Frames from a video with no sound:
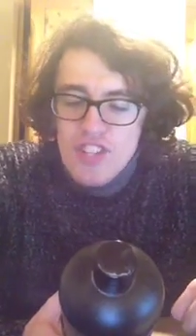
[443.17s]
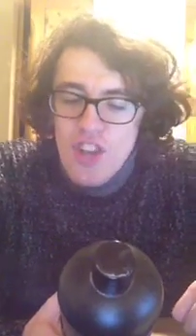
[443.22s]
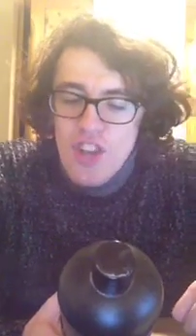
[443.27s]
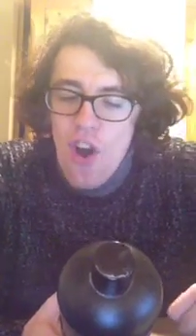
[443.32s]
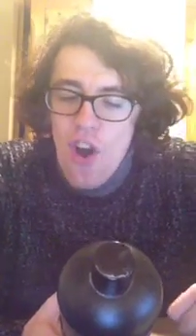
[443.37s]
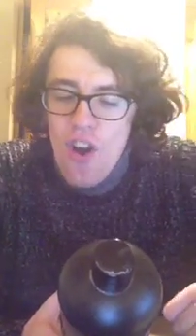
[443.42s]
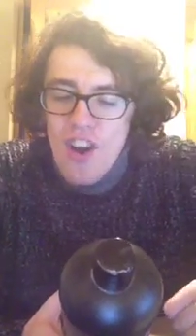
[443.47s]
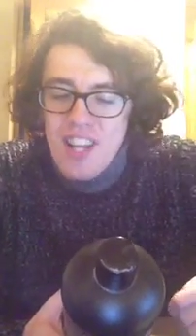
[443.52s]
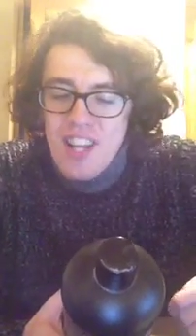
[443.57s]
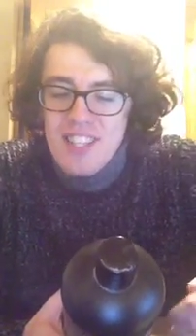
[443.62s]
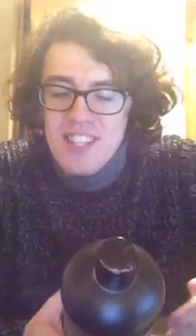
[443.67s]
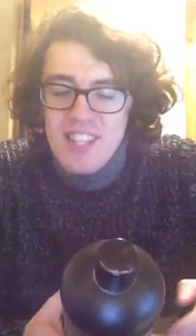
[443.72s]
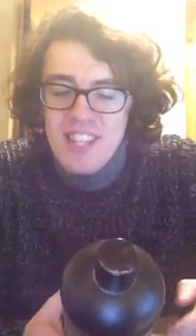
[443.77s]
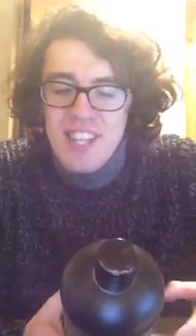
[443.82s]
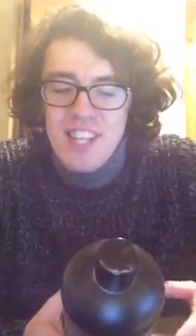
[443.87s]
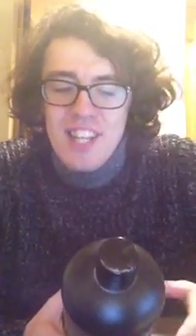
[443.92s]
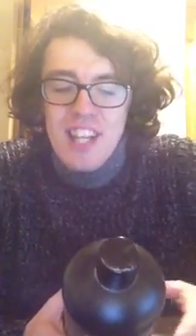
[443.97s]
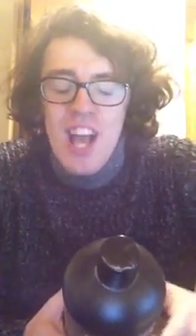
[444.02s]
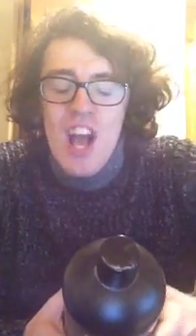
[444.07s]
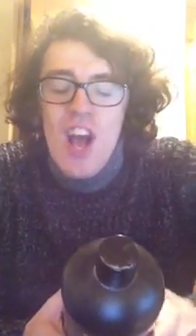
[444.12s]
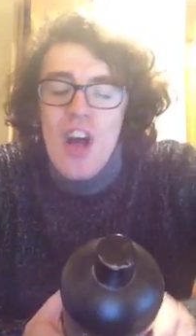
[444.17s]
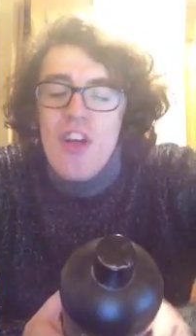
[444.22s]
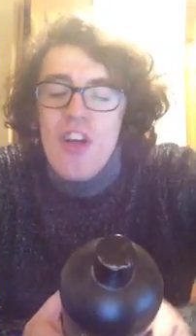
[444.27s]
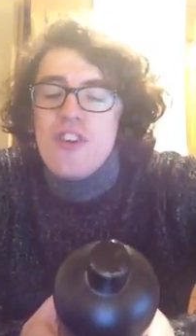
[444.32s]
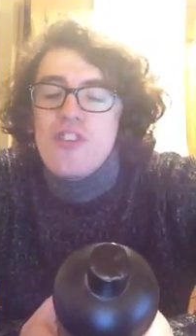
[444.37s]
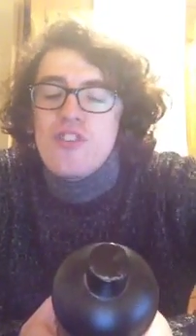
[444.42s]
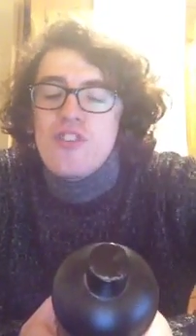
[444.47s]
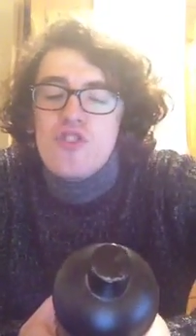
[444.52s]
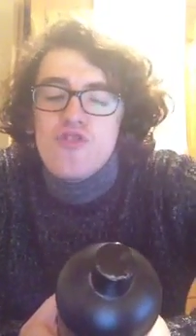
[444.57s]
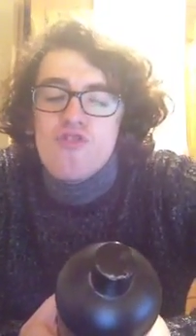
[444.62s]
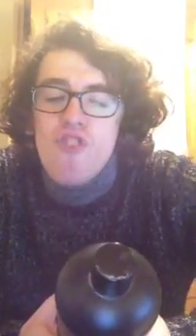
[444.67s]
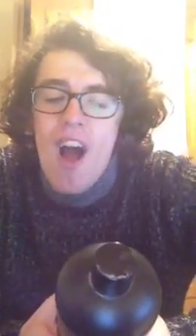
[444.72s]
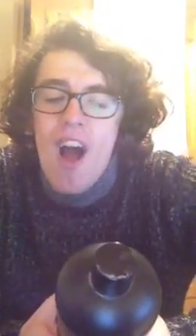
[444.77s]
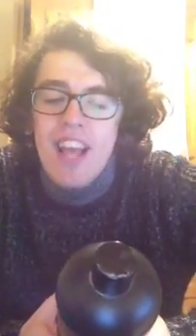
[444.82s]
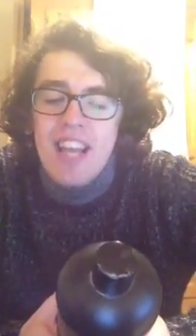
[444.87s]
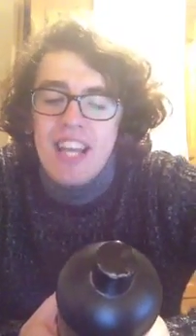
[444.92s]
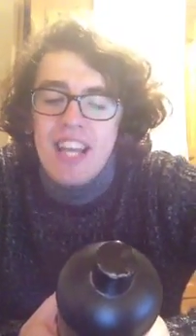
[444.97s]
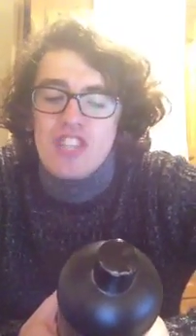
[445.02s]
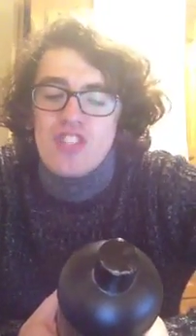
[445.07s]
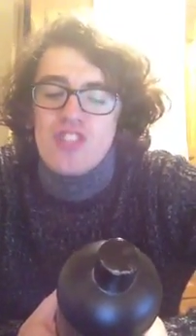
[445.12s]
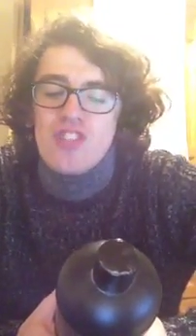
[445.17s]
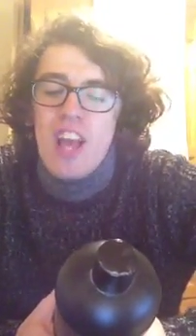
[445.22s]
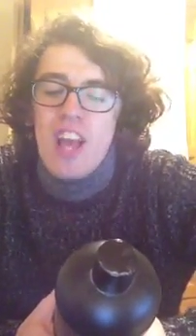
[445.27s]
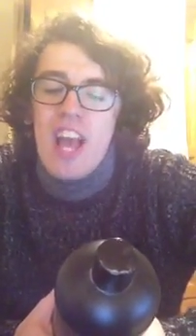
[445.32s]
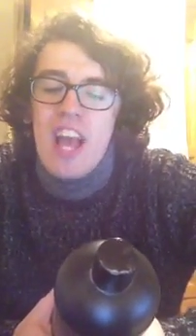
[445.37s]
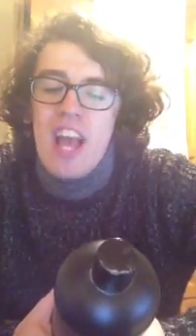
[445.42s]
targeting the driest